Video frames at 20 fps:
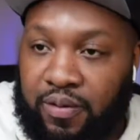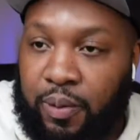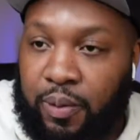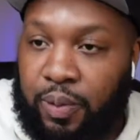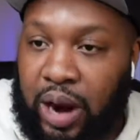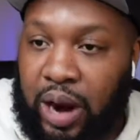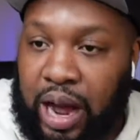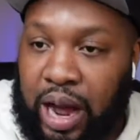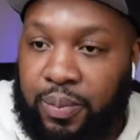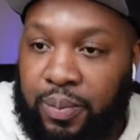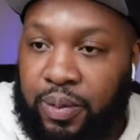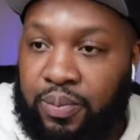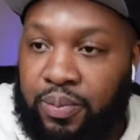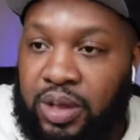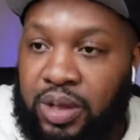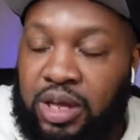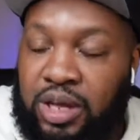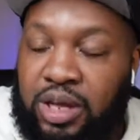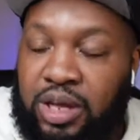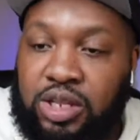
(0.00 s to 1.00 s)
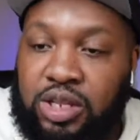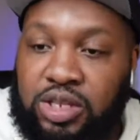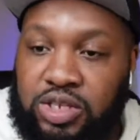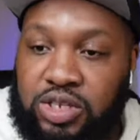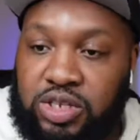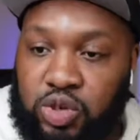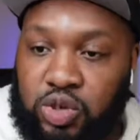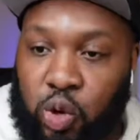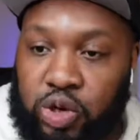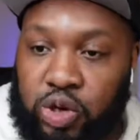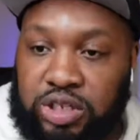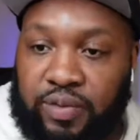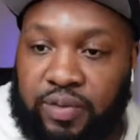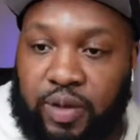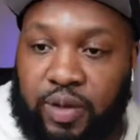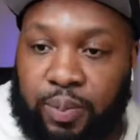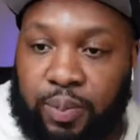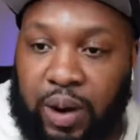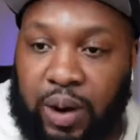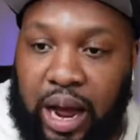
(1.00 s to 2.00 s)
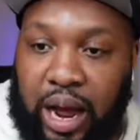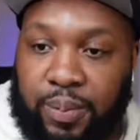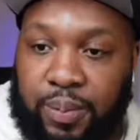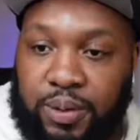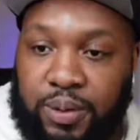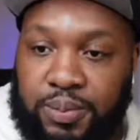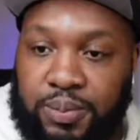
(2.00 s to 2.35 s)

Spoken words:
problem, the source of the problem.